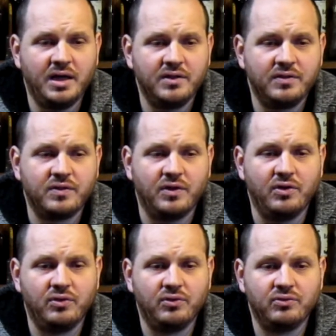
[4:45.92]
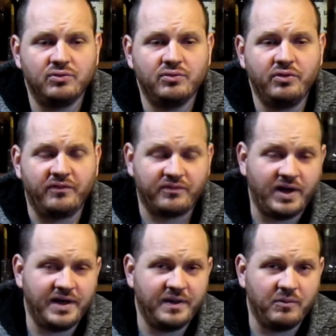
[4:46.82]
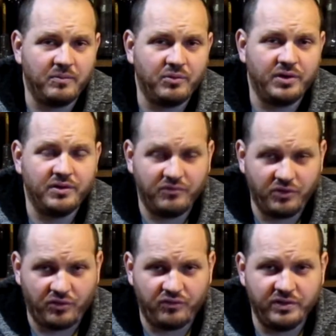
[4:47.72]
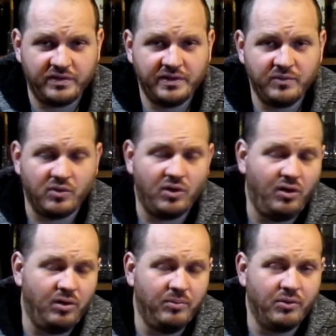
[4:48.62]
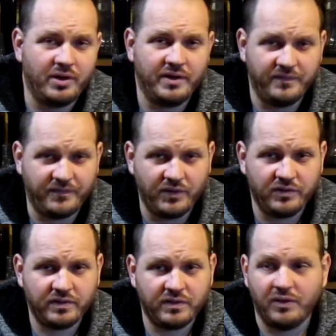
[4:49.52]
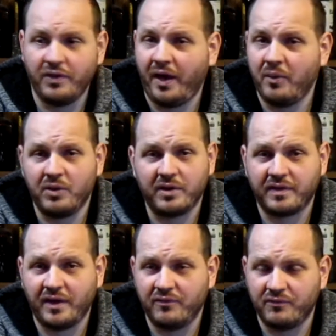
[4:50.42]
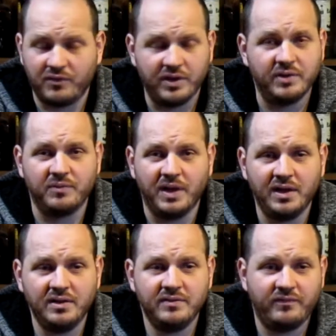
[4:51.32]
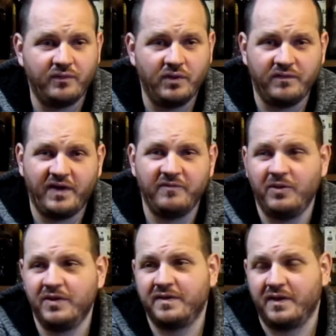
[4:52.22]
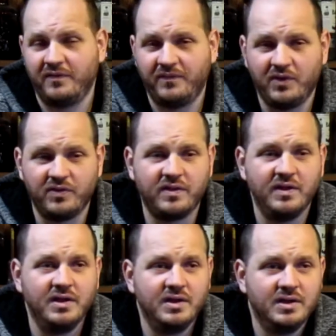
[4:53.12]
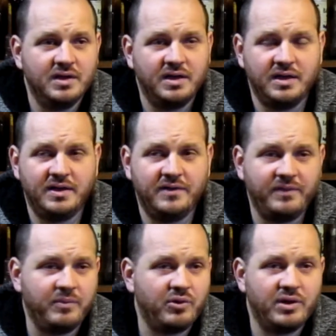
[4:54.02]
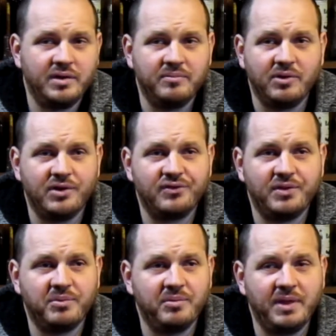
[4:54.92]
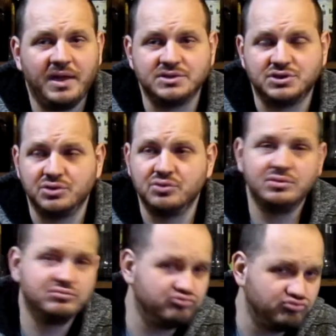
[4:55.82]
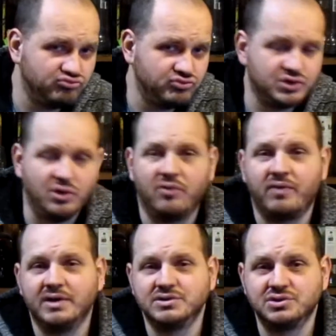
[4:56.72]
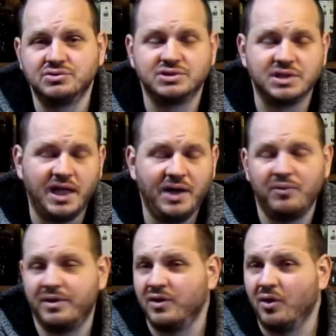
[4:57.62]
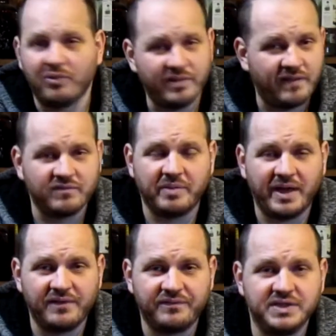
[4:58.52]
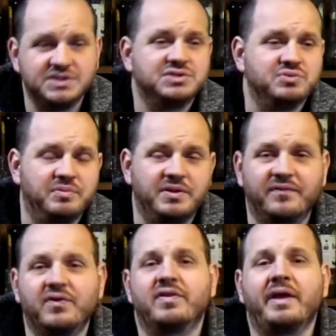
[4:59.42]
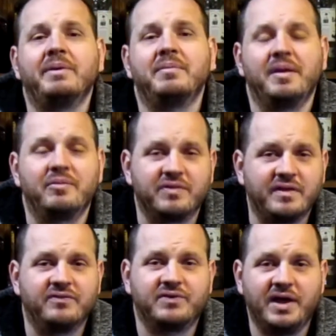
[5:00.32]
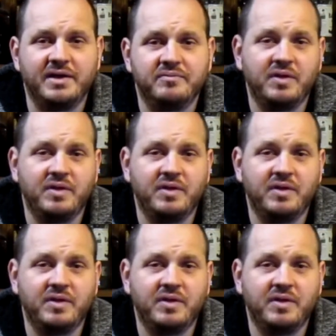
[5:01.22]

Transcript: So the fry that were born just recently were all born on the 1st, so that works out really well. 4 to 5 months on the 1st. February, March, April, May, June. So around June, July, when no one's ever buying fish, would be the first time I'd be able to sell fry.